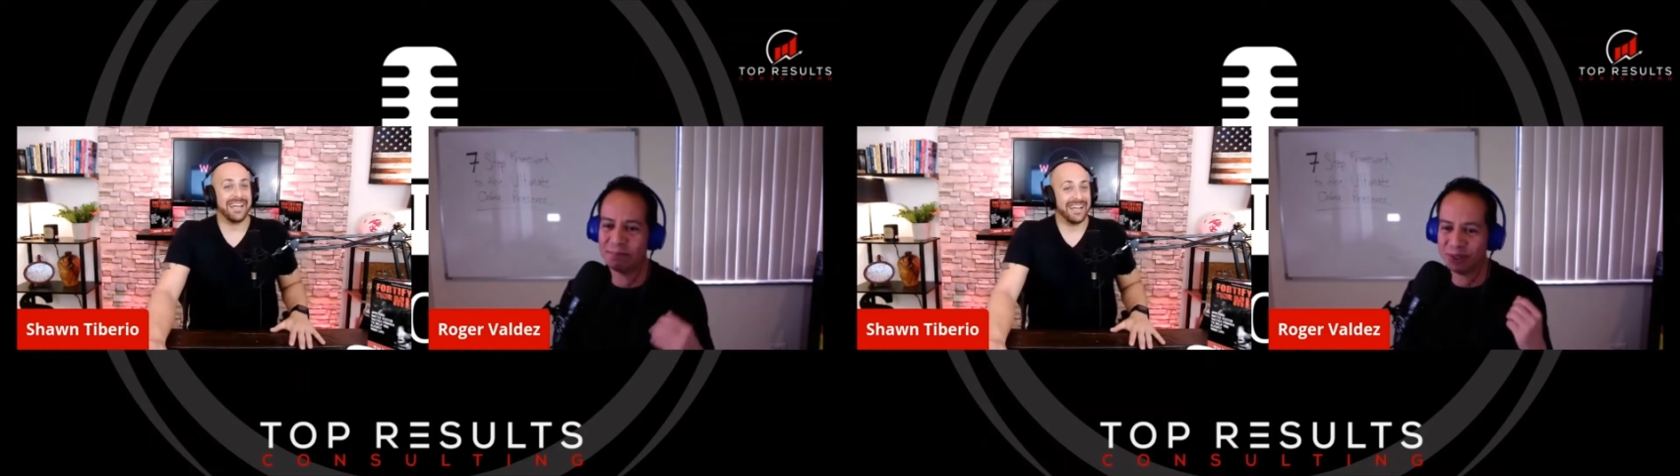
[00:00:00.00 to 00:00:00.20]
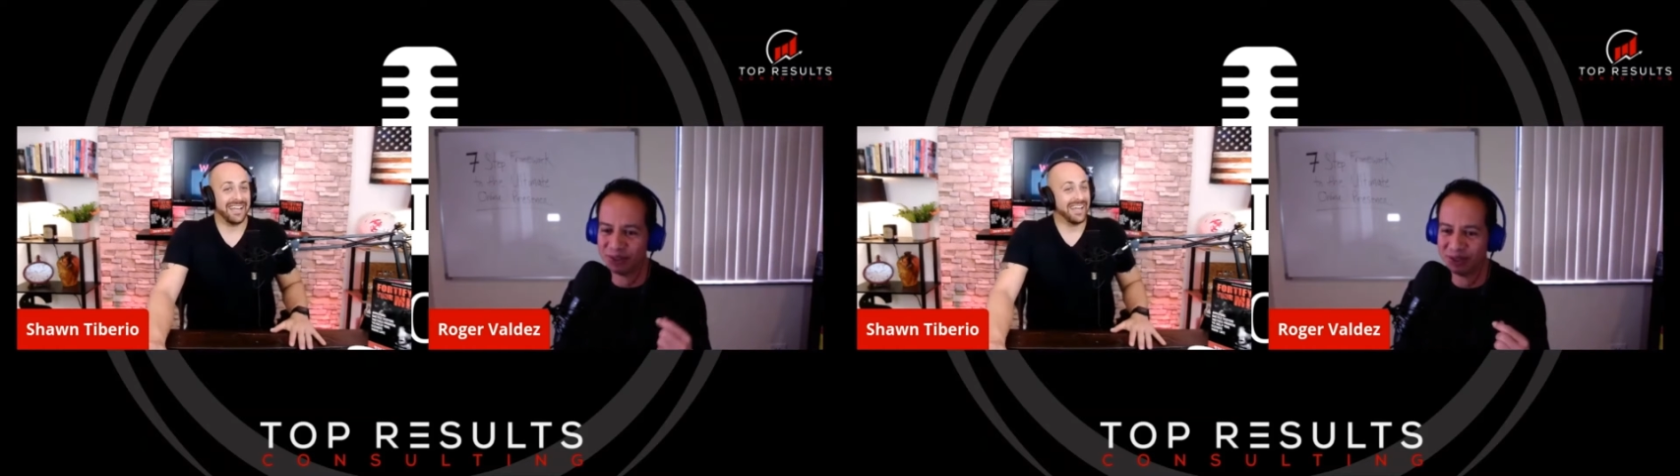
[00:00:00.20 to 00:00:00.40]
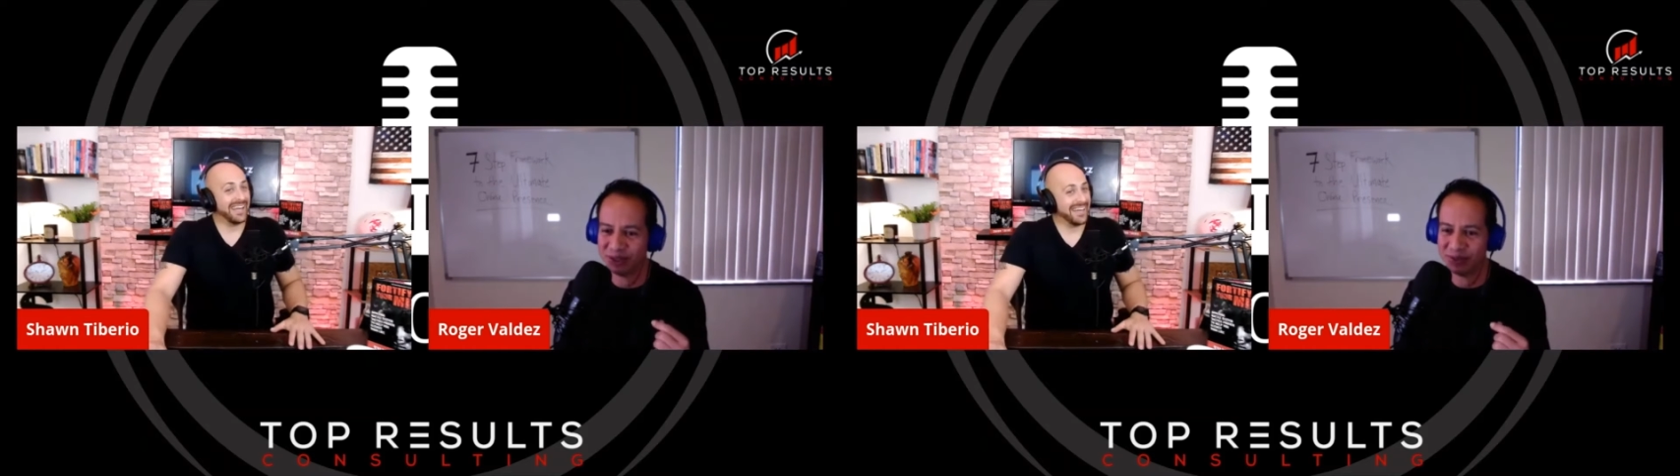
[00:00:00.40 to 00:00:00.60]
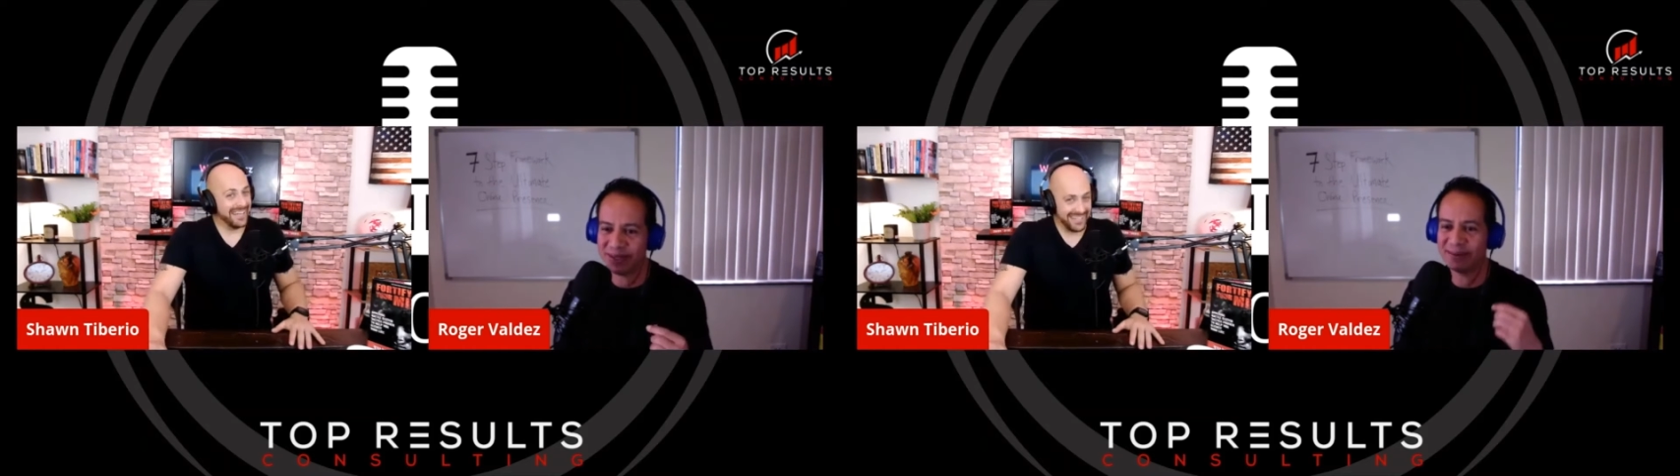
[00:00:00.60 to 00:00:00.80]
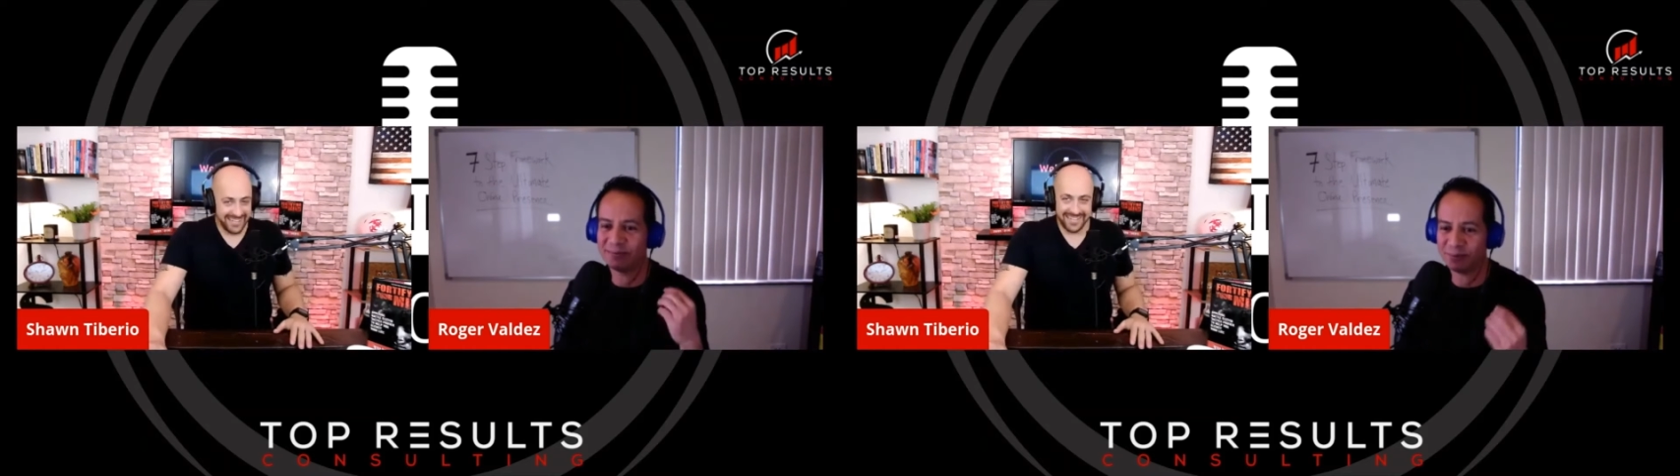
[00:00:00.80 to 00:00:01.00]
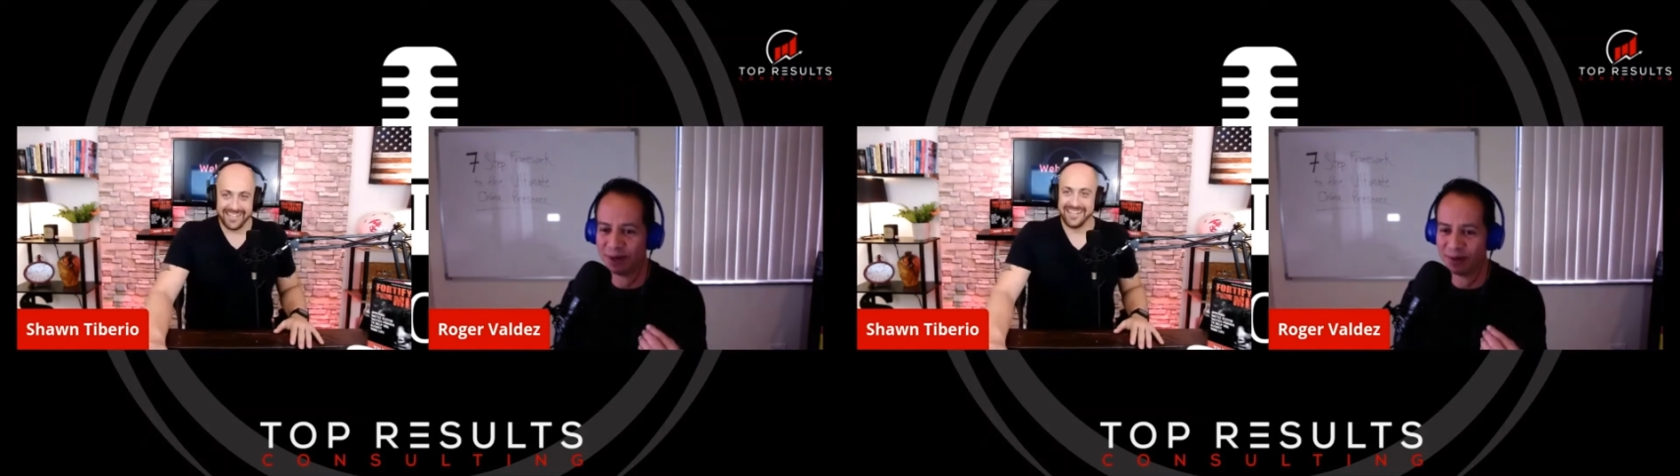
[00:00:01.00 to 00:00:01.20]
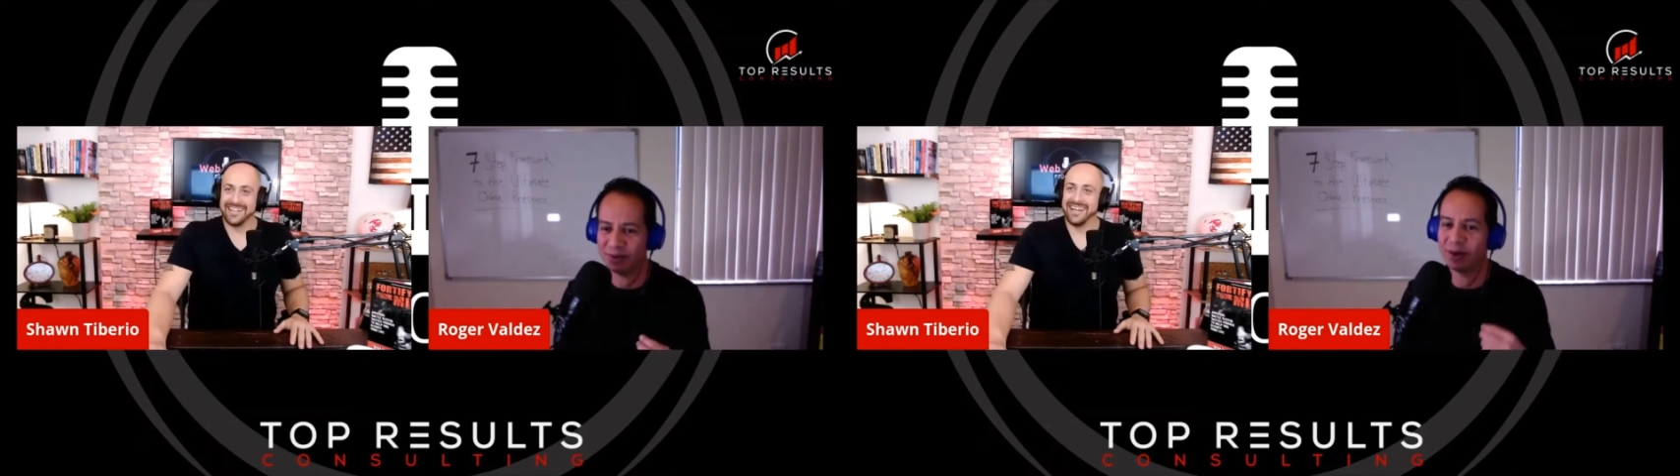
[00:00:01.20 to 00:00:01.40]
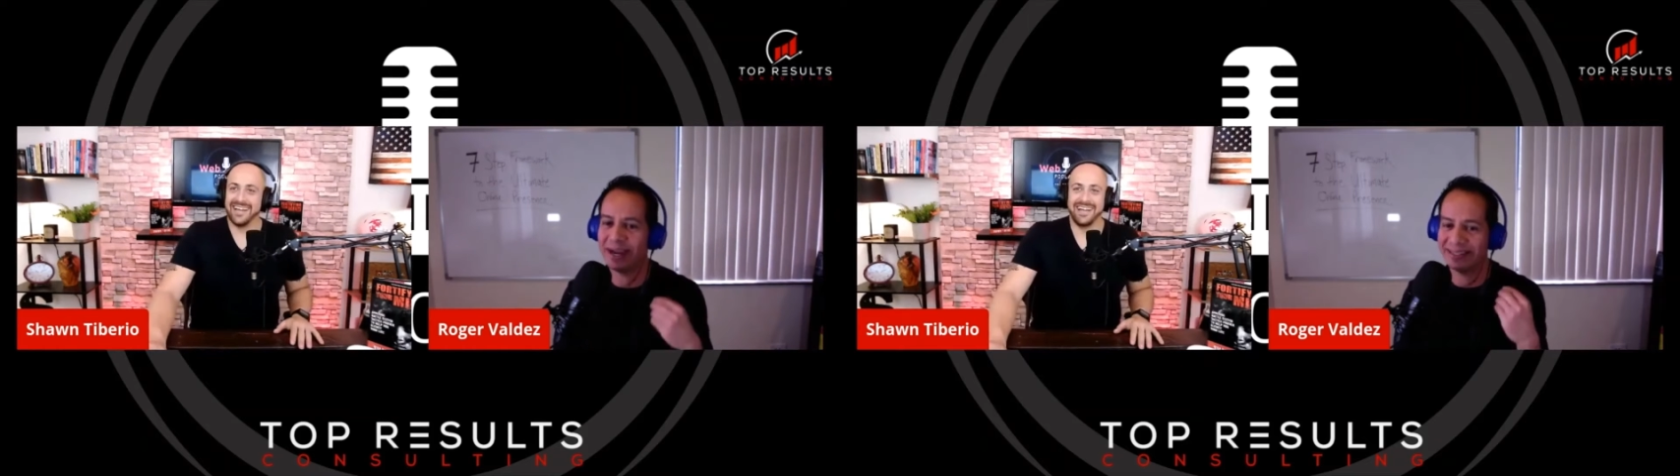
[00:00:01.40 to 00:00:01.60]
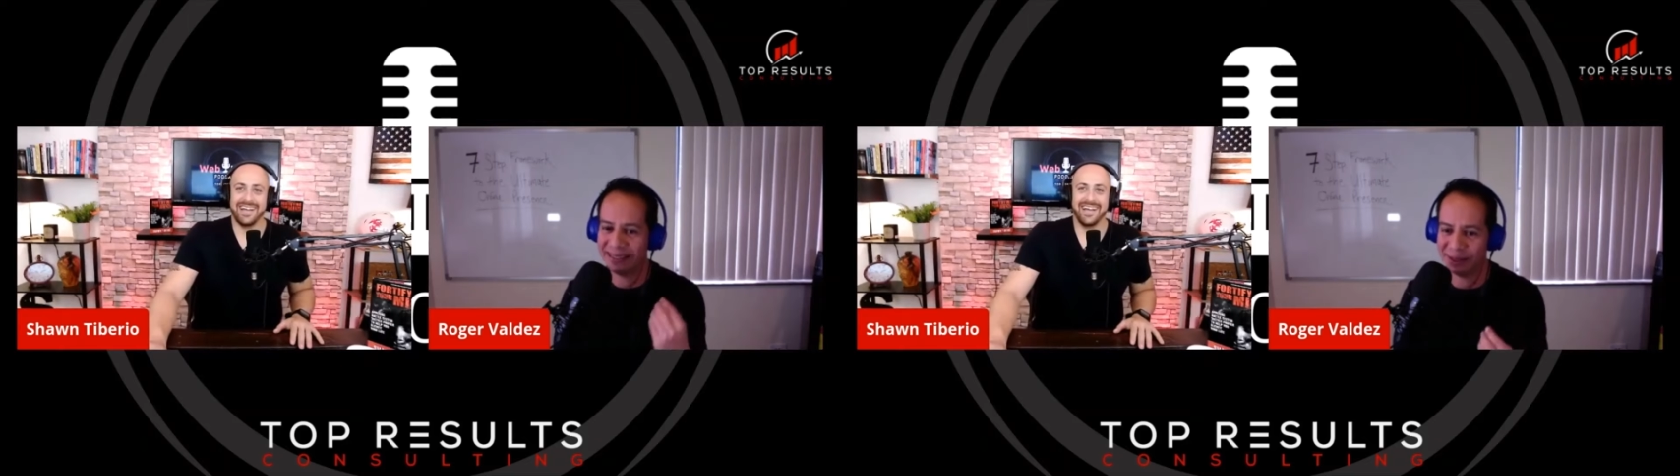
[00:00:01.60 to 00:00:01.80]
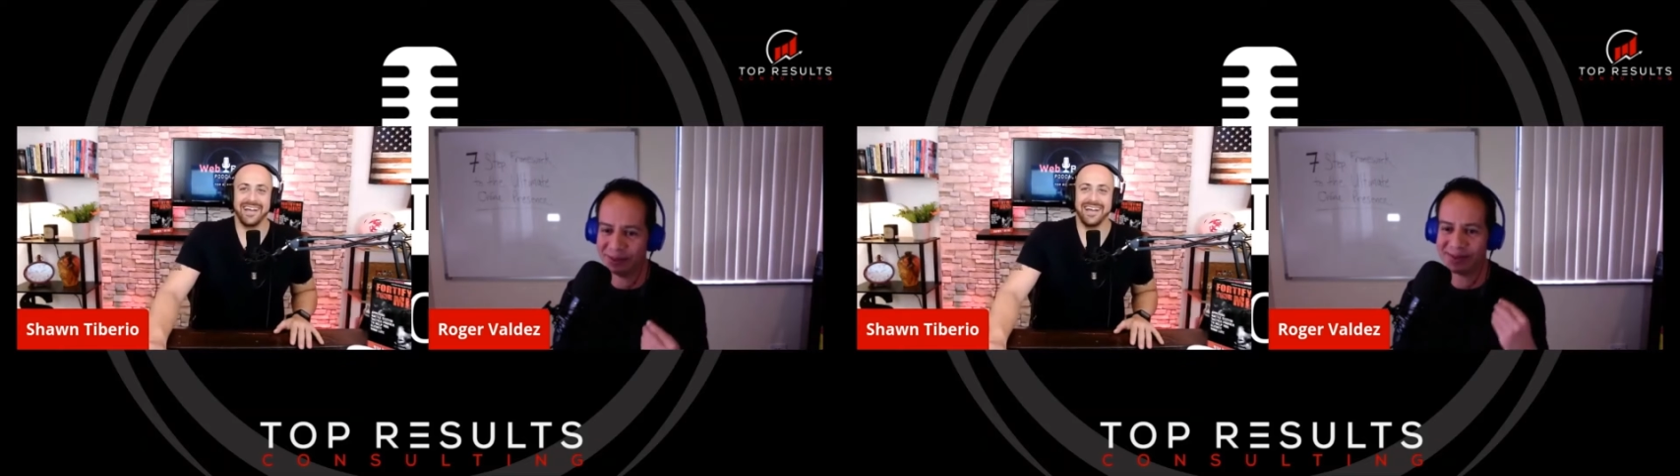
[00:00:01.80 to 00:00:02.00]
puts you in front of your
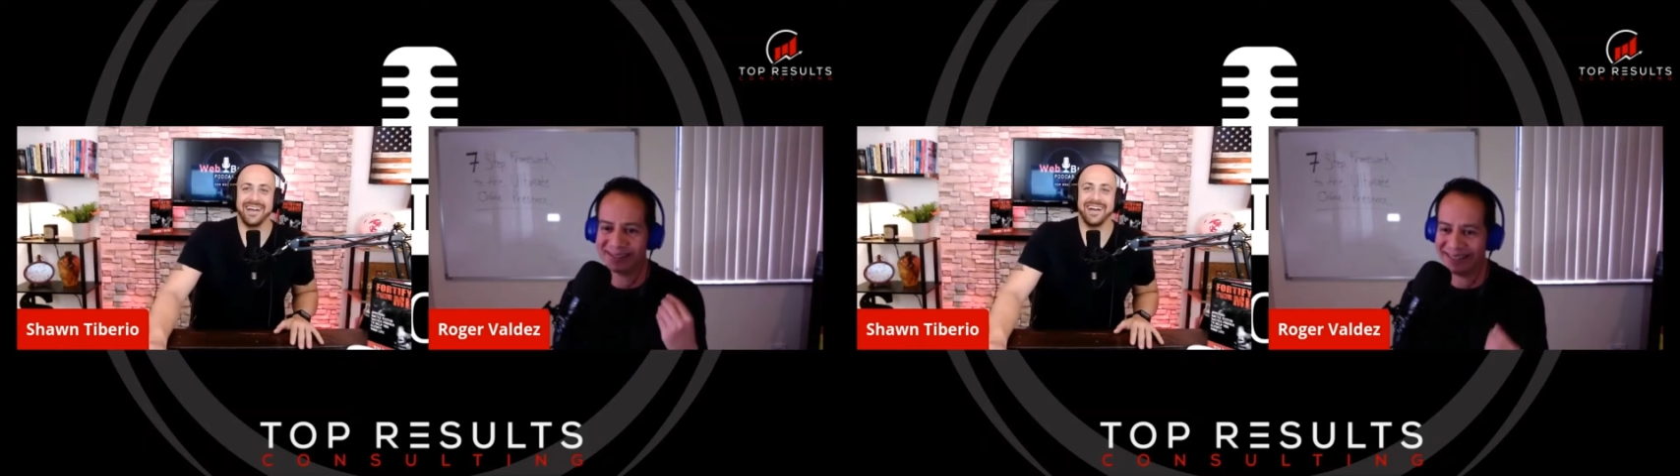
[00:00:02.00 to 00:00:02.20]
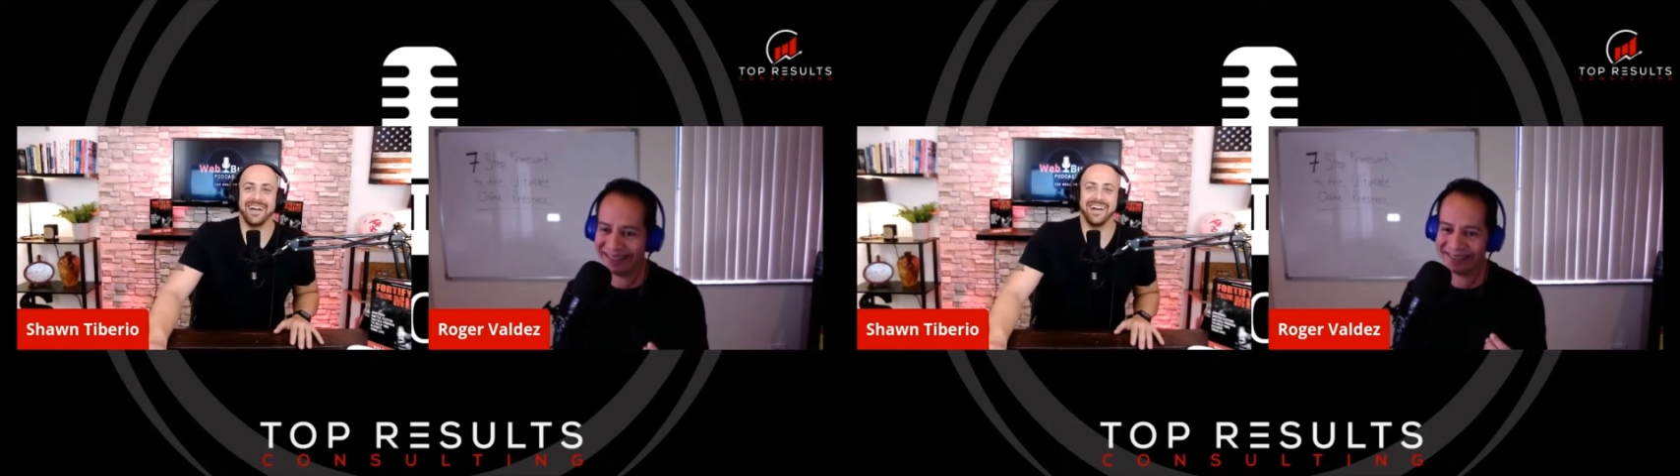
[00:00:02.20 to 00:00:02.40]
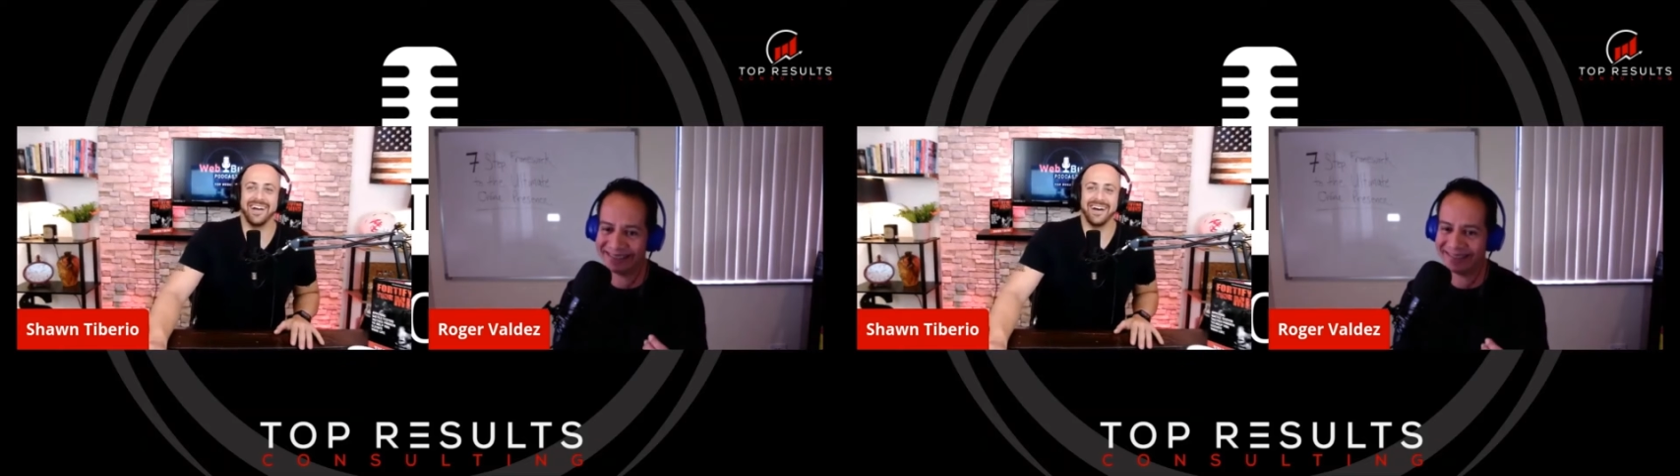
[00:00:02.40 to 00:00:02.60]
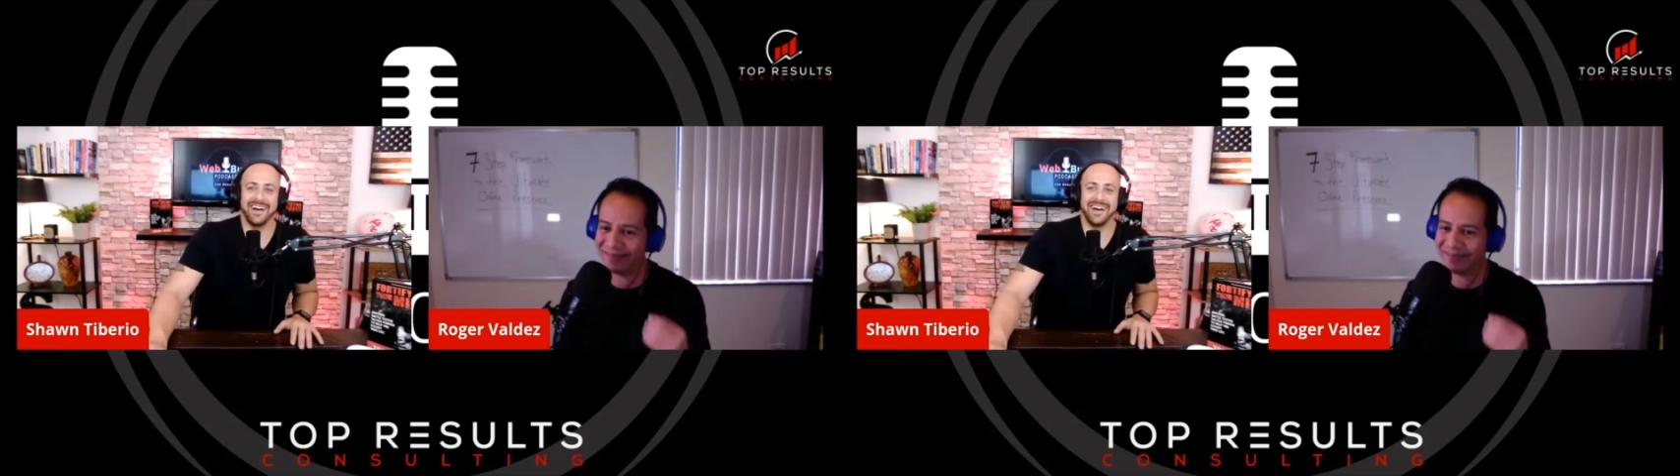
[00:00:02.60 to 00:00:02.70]
ideal client.